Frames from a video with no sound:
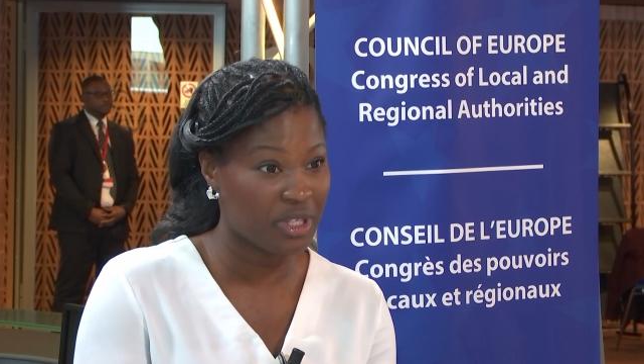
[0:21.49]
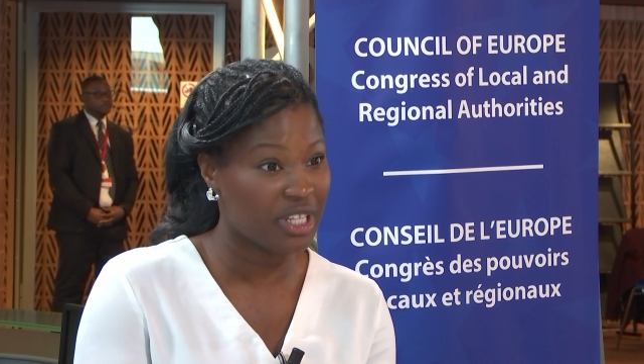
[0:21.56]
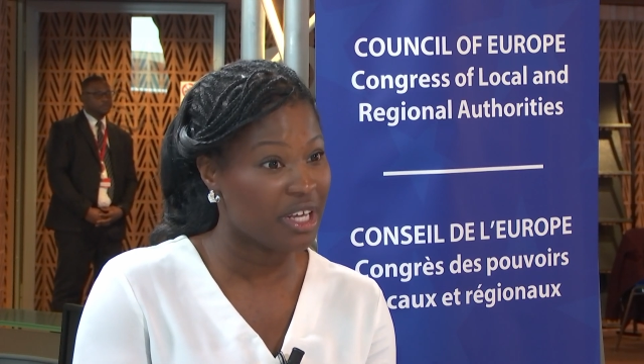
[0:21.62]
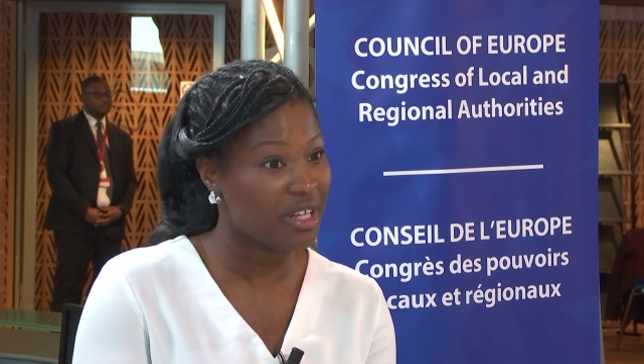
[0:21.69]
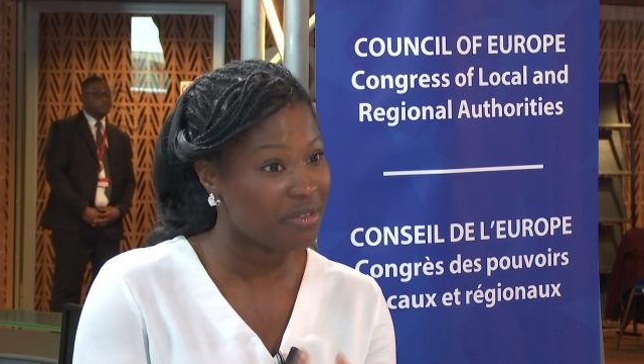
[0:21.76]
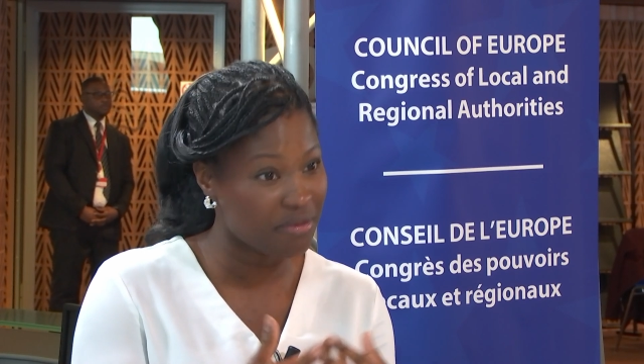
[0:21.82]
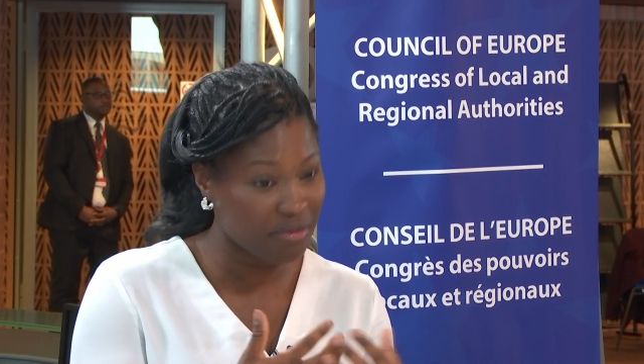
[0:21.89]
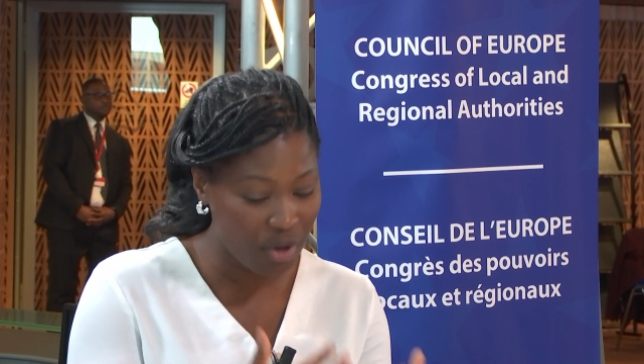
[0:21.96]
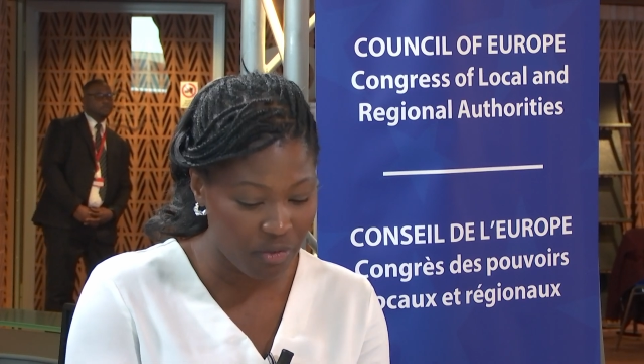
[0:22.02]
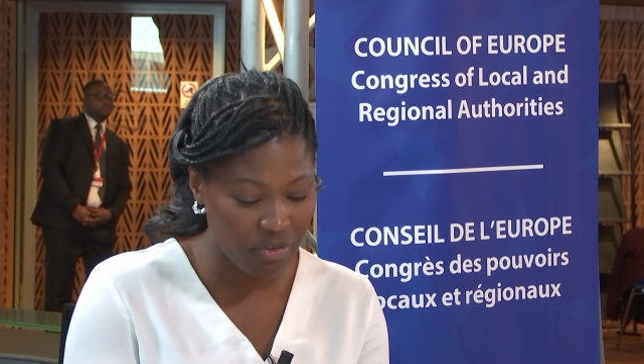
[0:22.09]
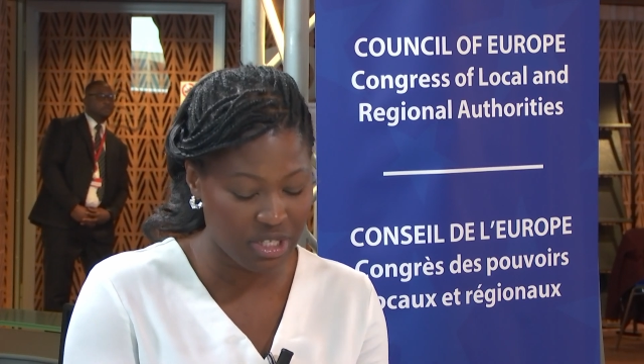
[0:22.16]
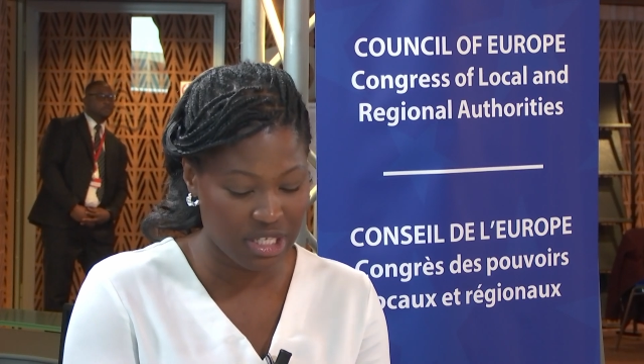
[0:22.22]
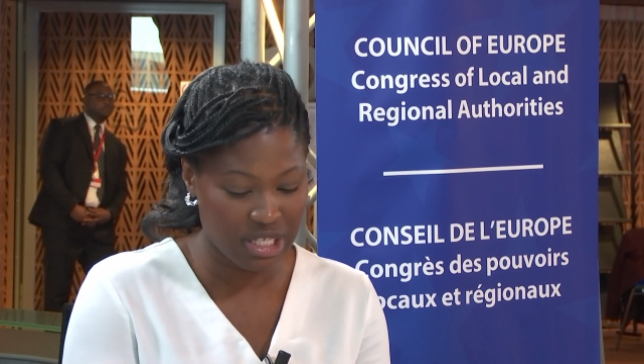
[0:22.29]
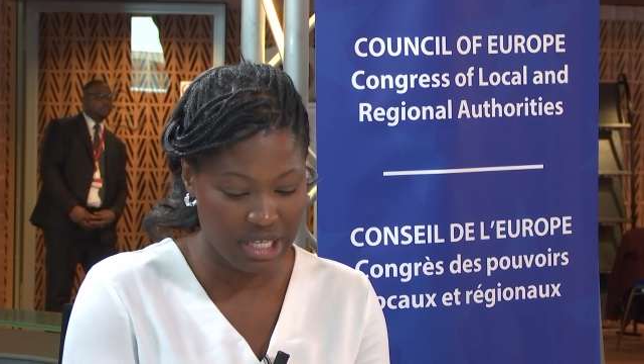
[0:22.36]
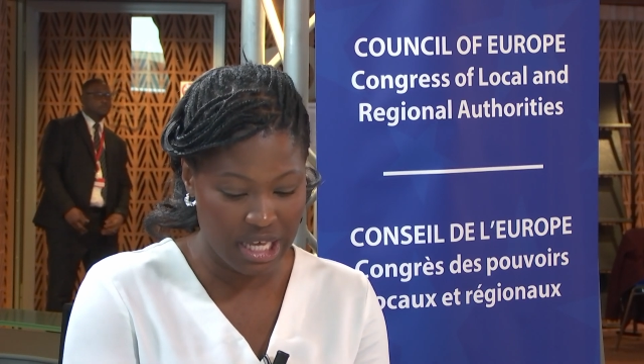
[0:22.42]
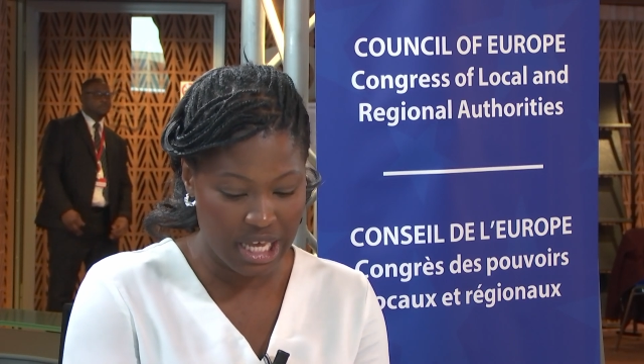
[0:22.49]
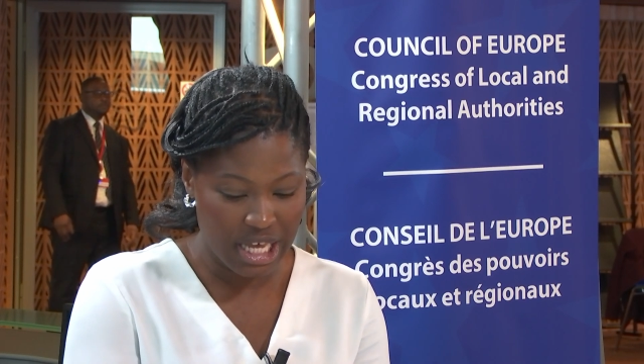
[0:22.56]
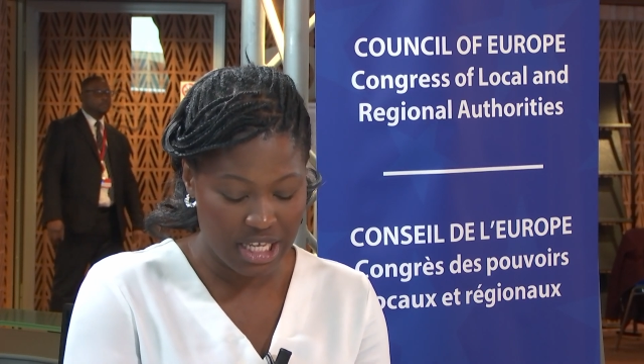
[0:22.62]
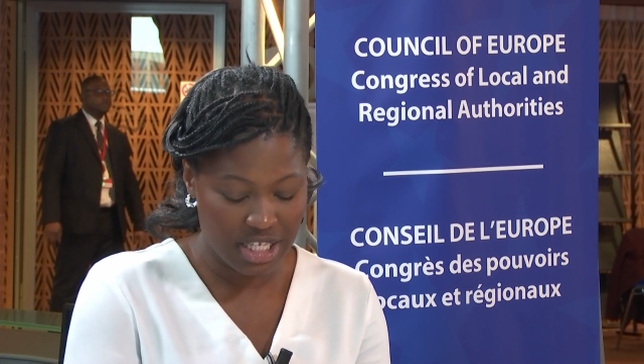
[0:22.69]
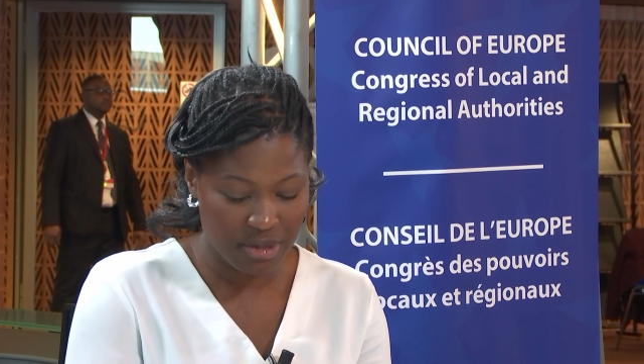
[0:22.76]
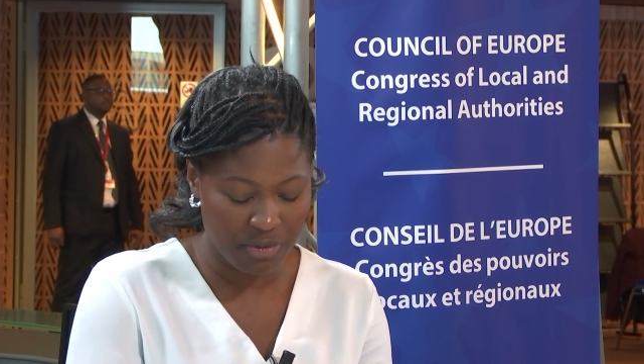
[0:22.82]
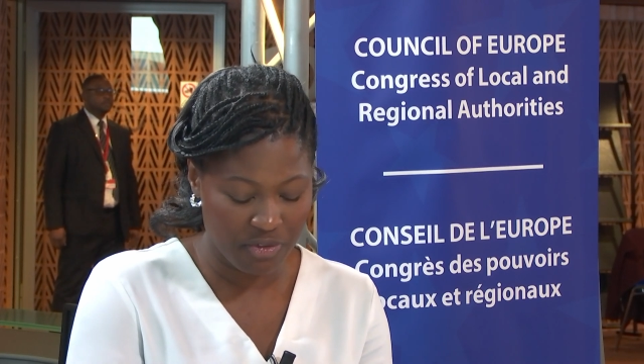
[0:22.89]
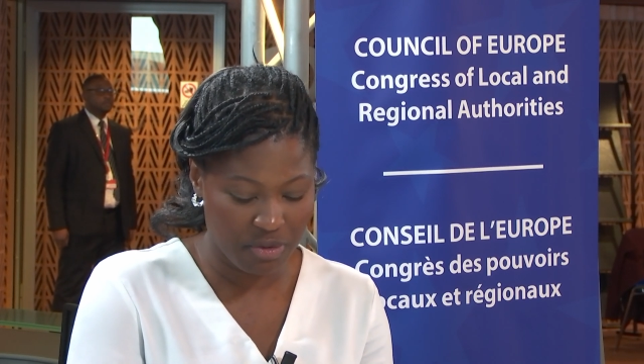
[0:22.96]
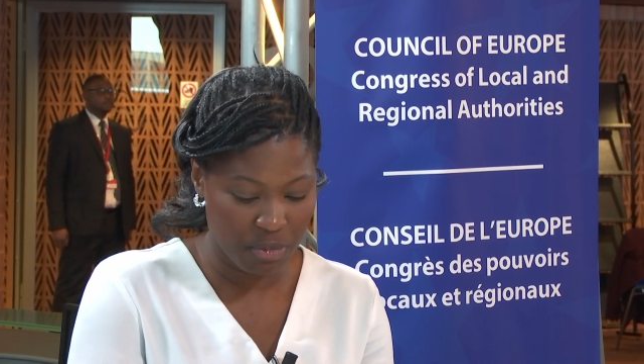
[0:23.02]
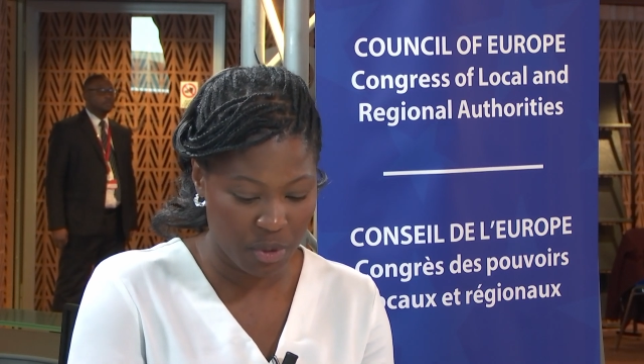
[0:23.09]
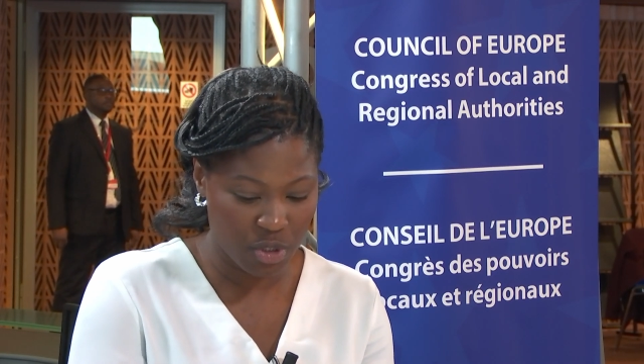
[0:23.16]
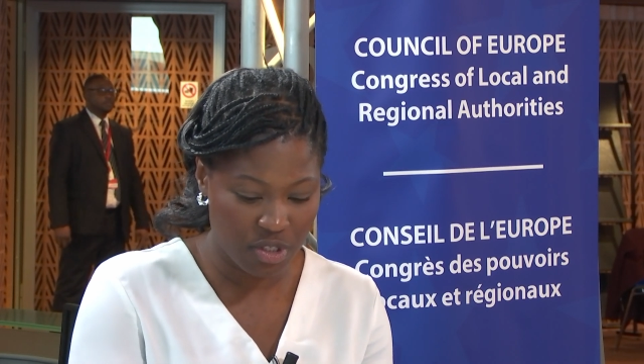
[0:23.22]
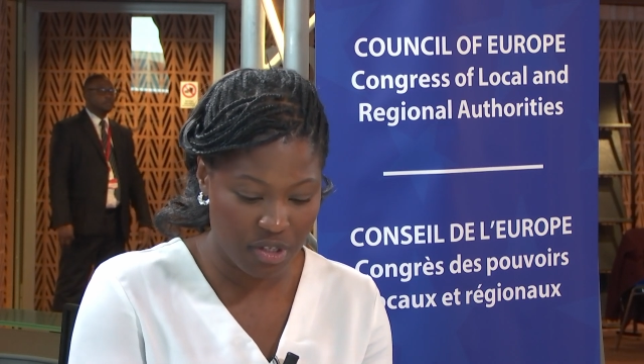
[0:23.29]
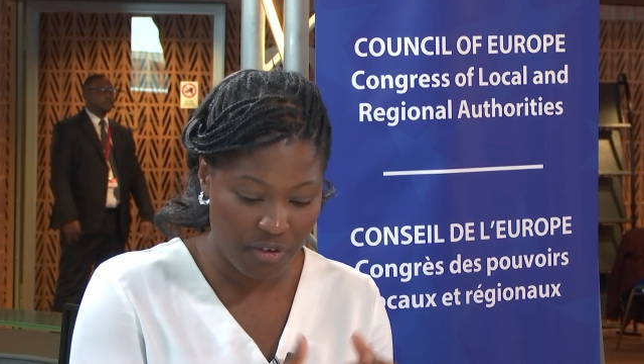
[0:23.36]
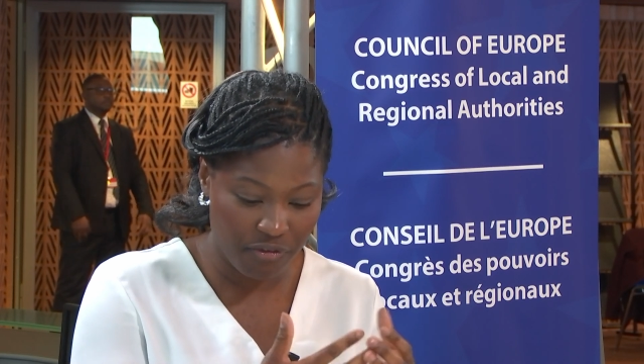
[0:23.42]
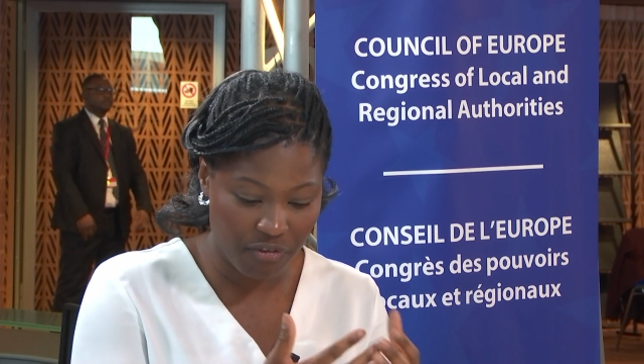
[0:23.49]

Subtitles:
and they're obviously some of the most